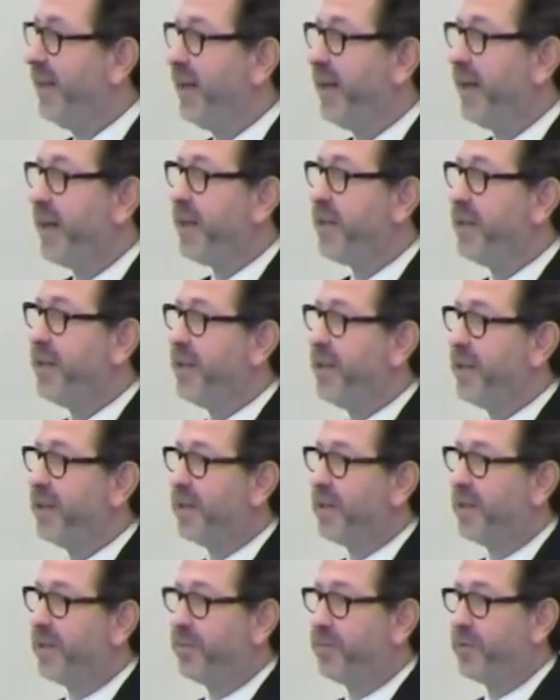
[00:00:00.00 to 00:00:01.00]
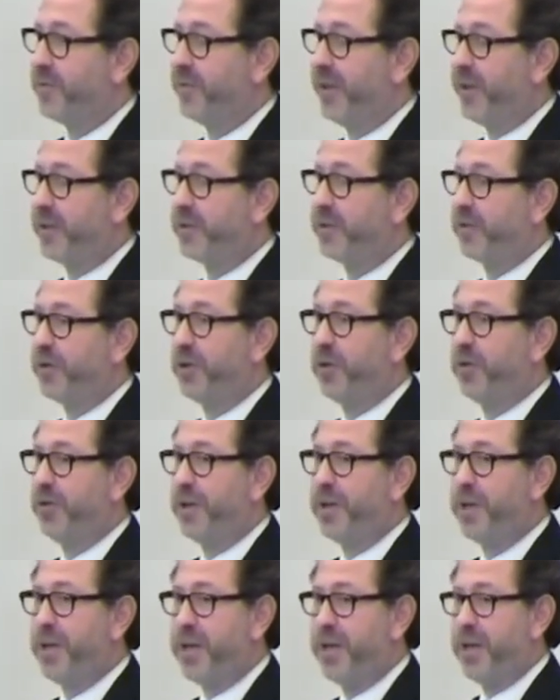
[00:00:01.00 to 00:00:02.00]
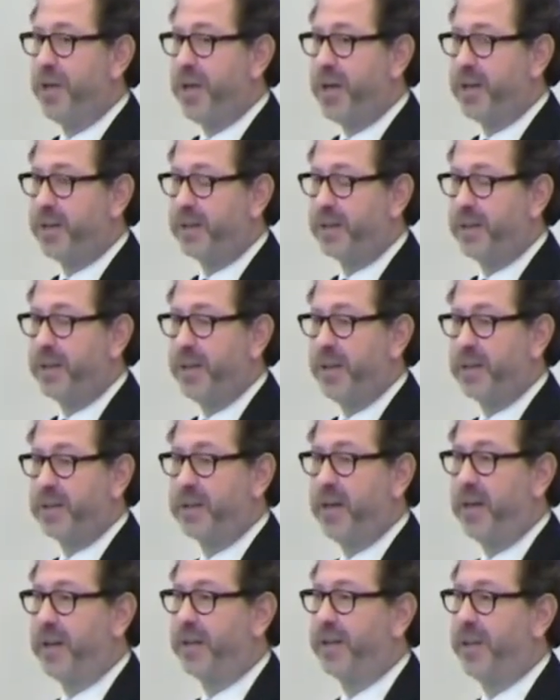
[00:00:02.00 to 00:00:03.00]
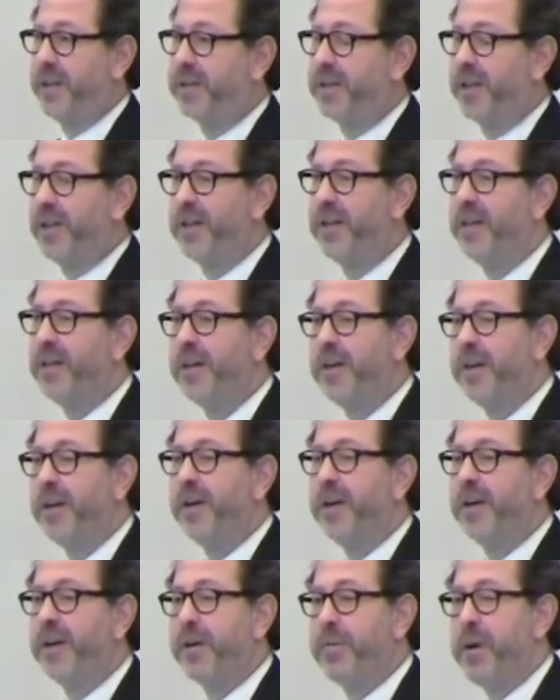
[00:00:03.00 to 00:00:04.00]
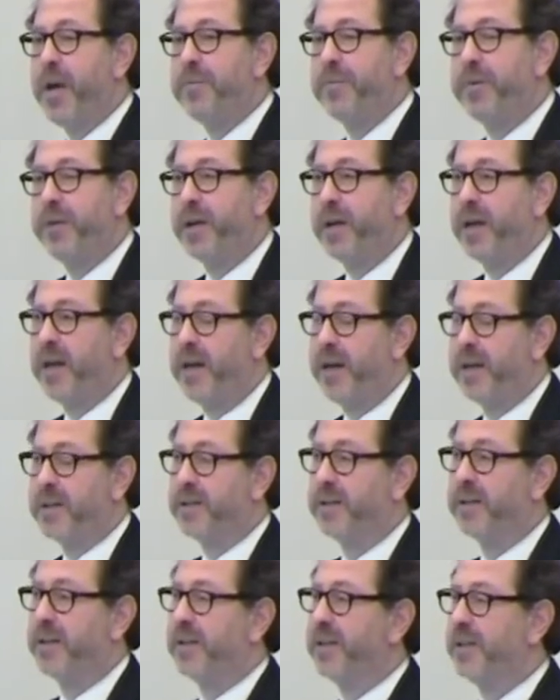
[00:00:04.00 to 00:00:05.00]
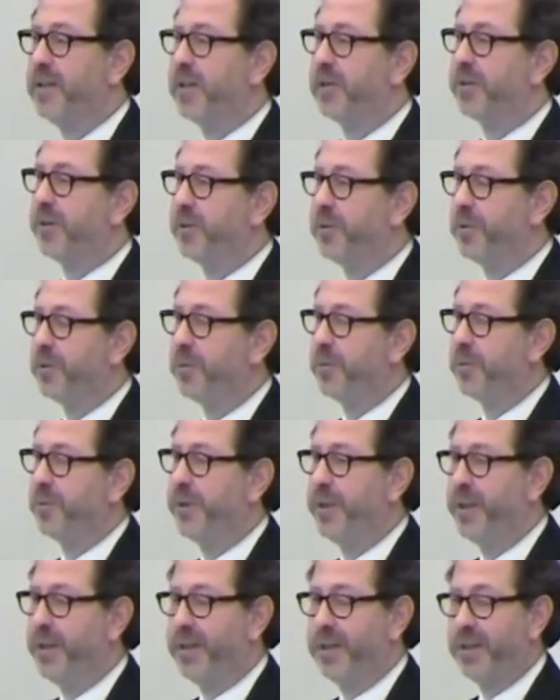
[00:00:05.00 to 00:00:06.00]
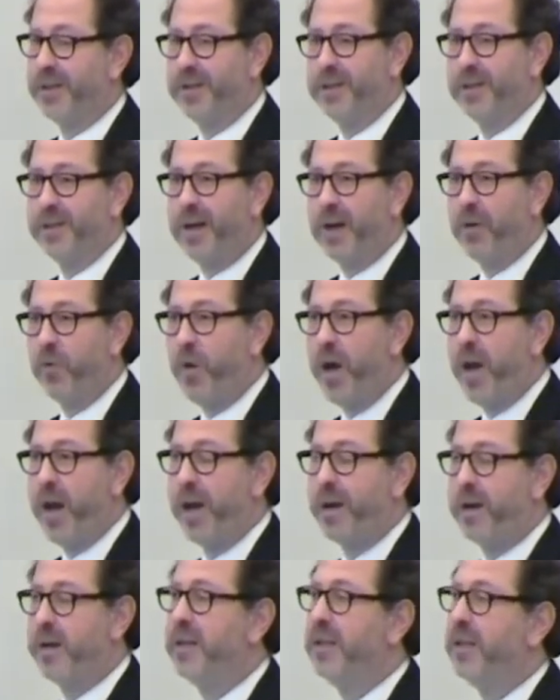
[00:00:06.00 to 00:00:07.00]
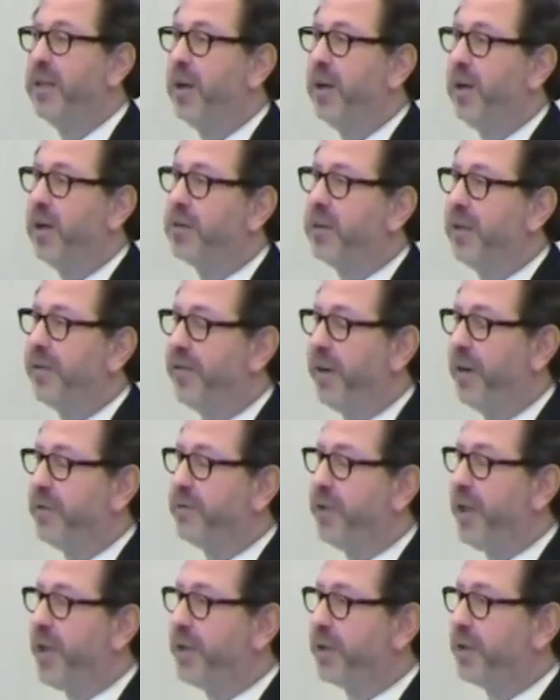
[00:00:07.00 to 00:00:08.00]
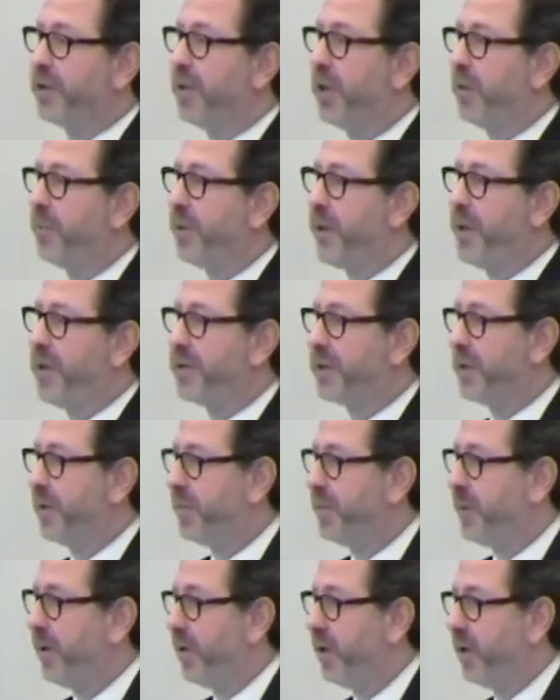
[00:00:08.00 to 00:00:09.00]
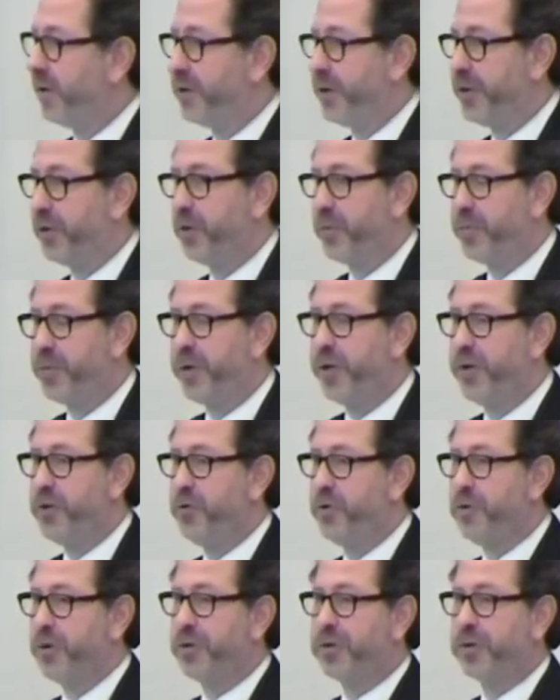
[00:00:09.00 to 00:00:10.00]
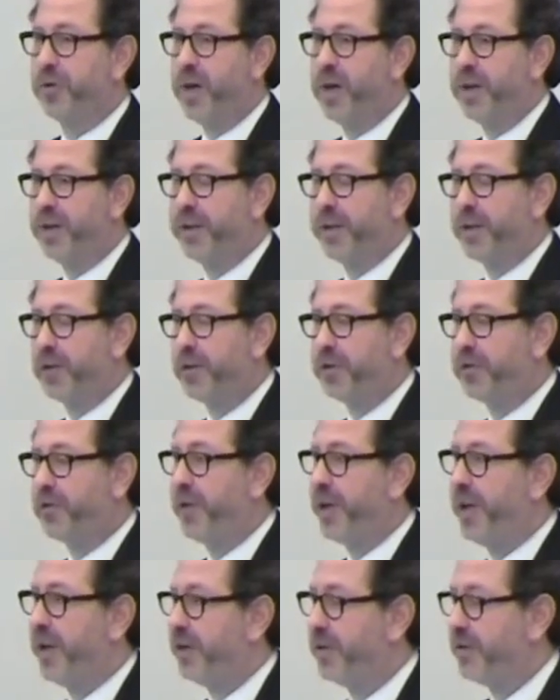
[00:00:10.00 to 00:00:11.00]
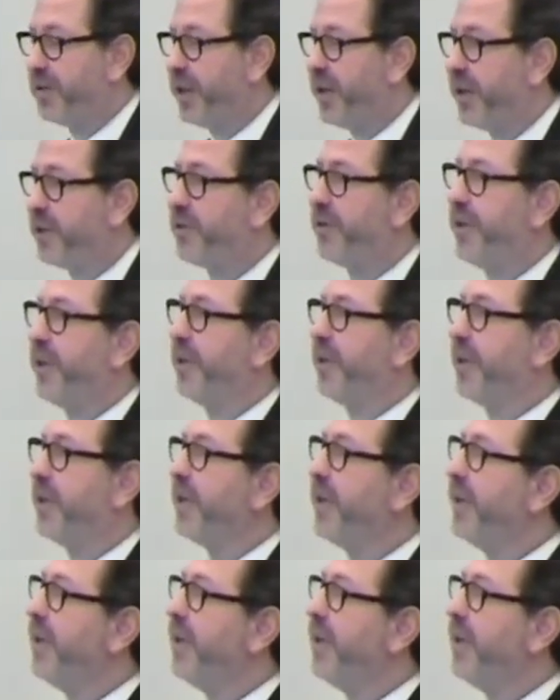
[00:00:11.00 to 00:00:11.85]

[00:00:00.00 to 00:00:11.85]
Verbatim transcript: indeed, Professor Giovannini yesterday started remembering us to be uh, aware of the foundational principle of the European Union, so Article 3 of the Treaty